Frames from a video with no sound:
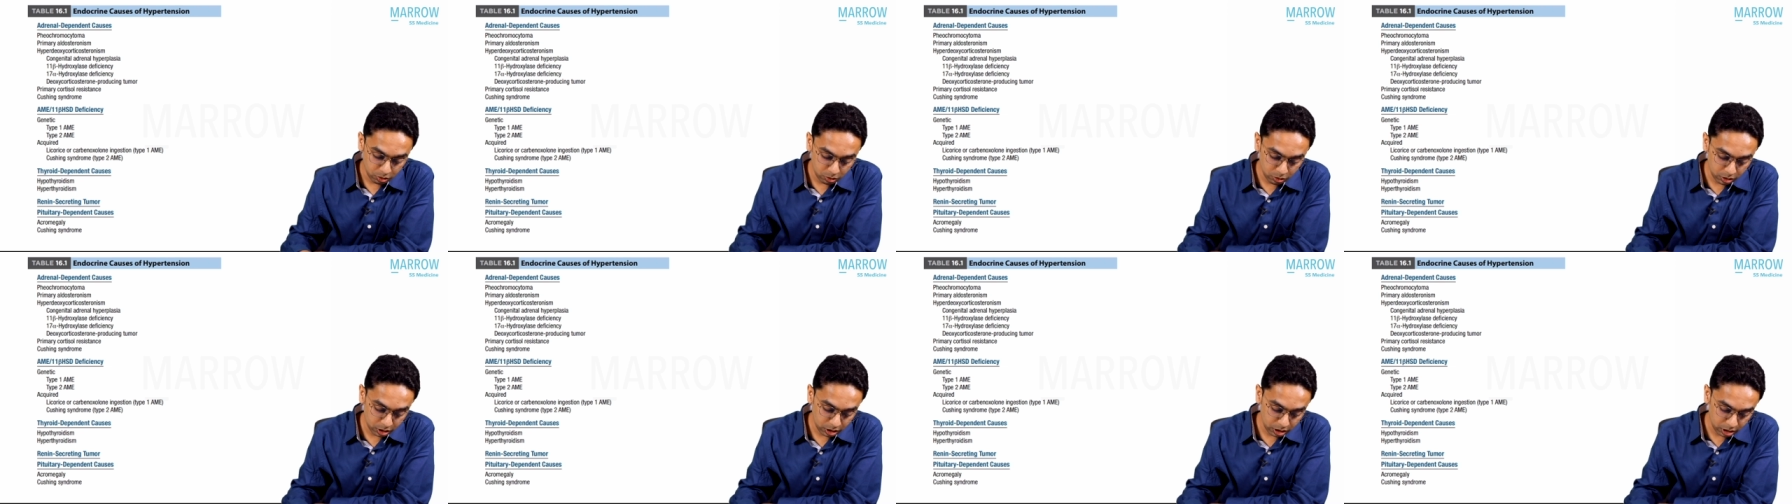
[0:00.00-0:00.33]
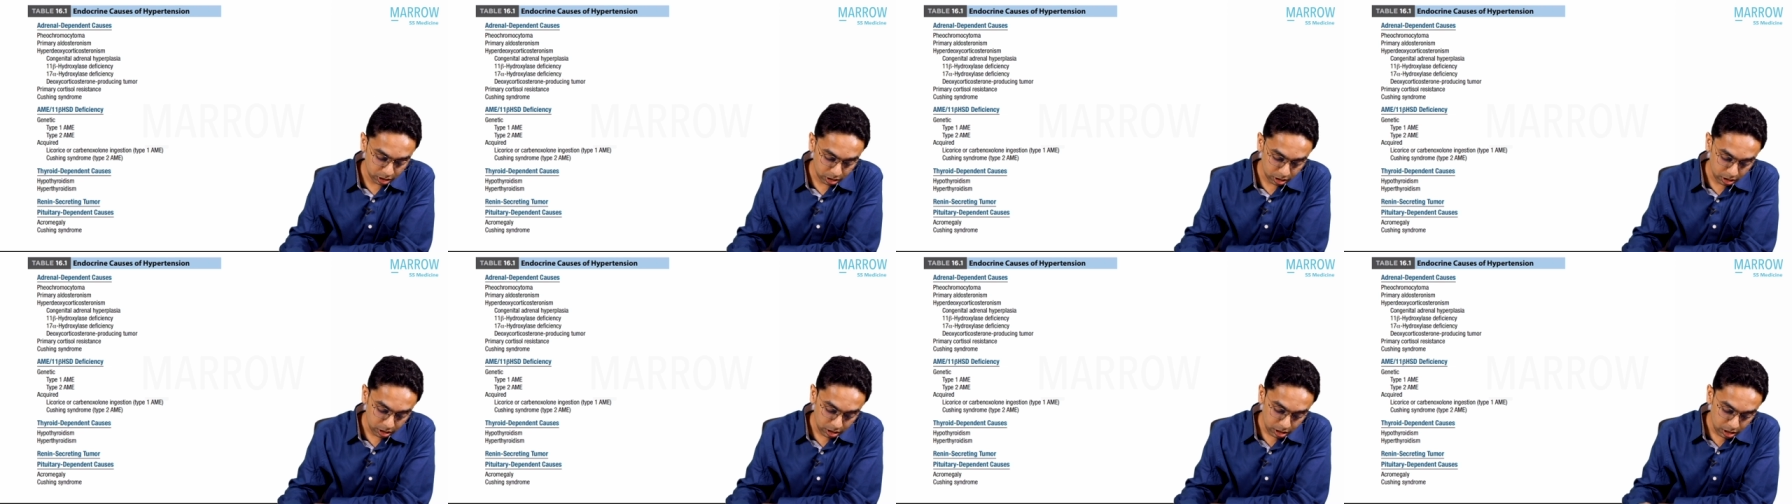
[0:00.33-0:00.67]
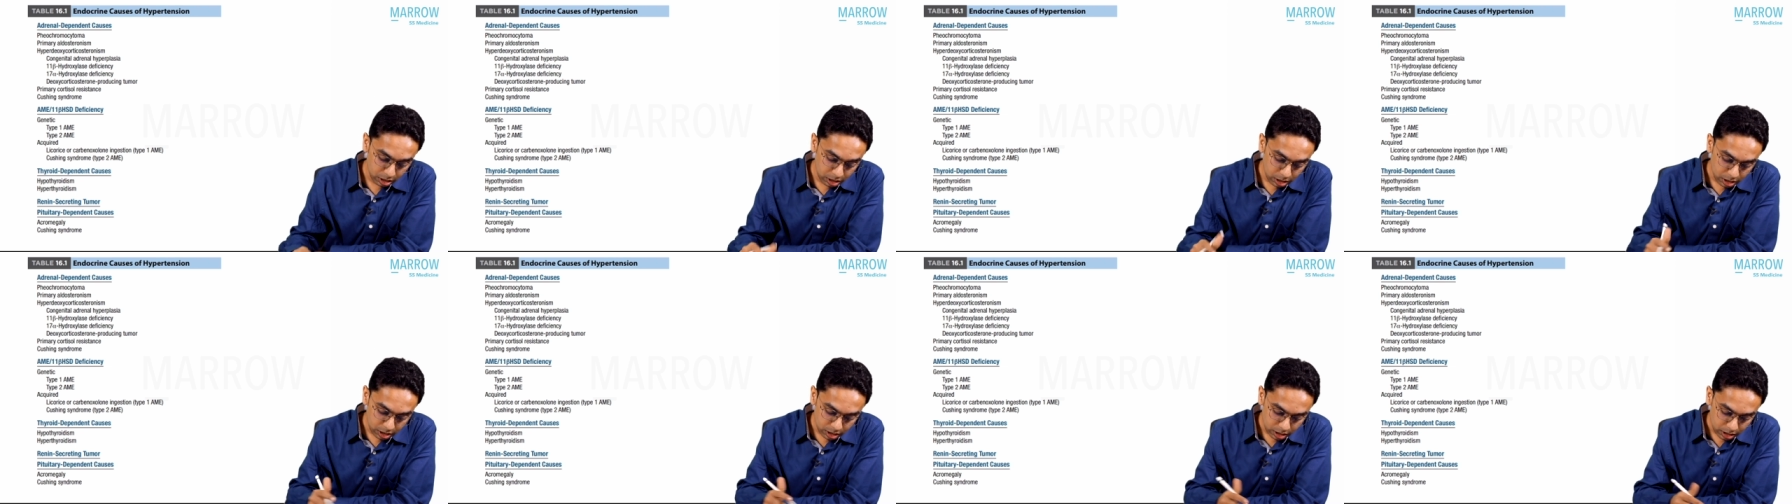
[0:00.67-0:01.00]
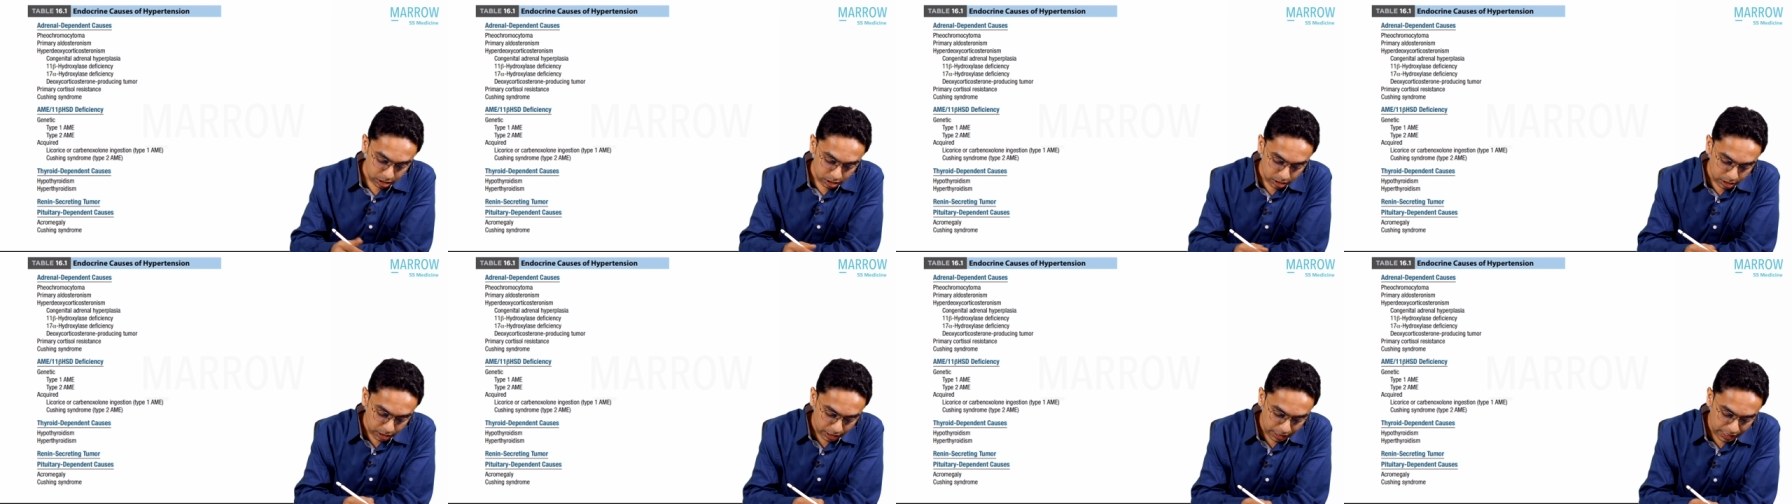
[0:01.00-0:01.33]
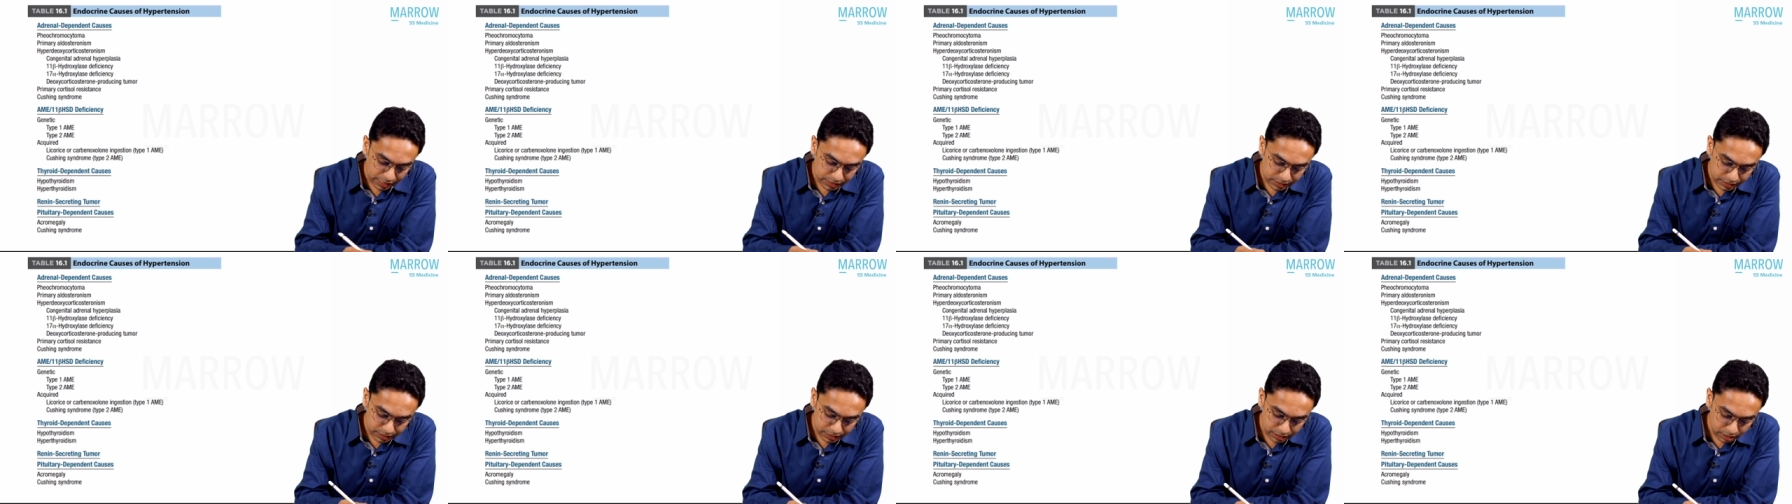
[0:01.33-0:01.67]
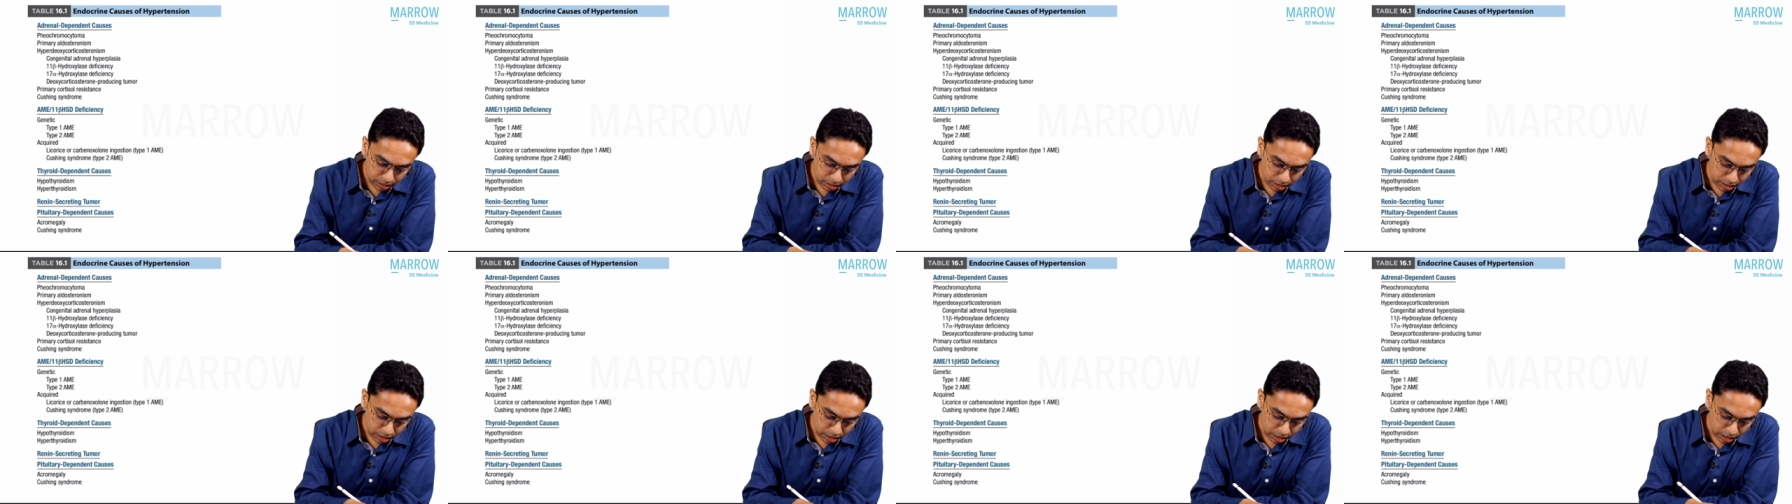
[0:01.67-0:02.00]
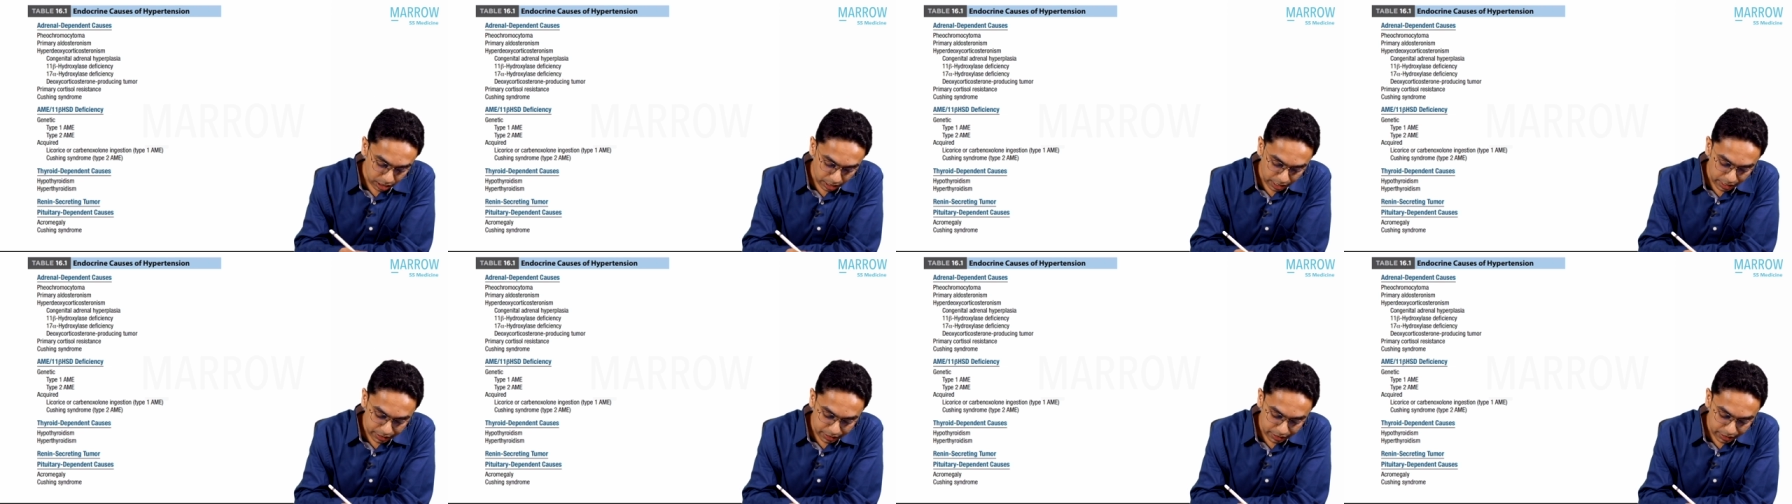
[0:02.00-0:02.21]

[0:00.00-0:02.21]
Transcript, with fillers: Okay AC uh,